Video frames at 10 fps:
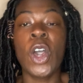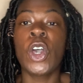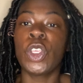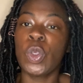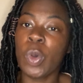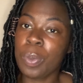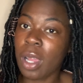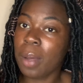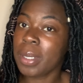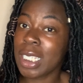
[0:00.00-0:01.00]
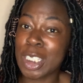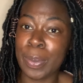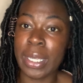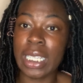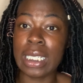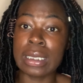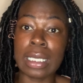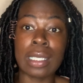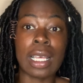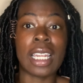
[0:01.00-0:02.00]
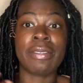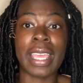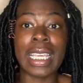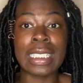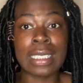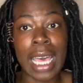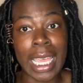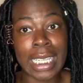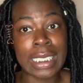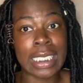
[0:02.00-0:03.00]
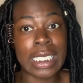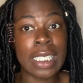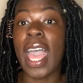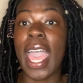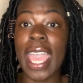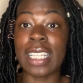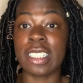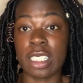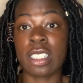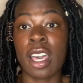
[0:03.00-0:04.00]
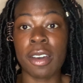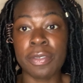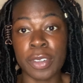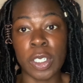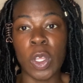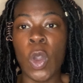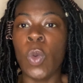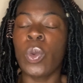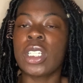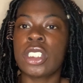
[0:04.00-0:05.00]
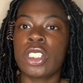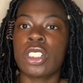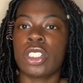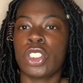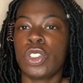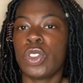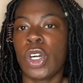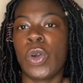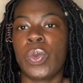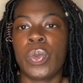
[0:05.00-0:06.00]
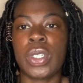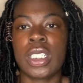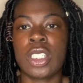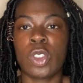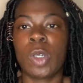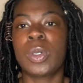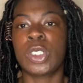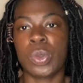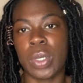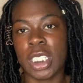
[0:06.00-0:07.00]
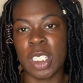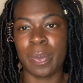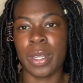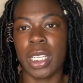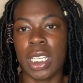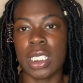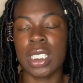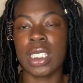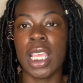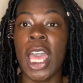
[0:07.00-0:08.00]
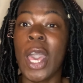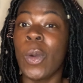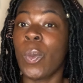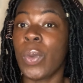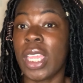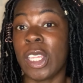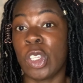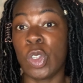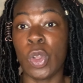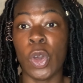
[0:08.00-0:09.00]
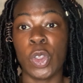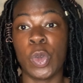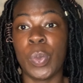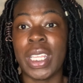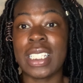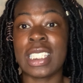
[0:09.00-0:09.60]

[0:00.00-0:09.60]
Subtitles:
you will probably experience a lot of anxiety and discomfort, which is normal to experience when you're being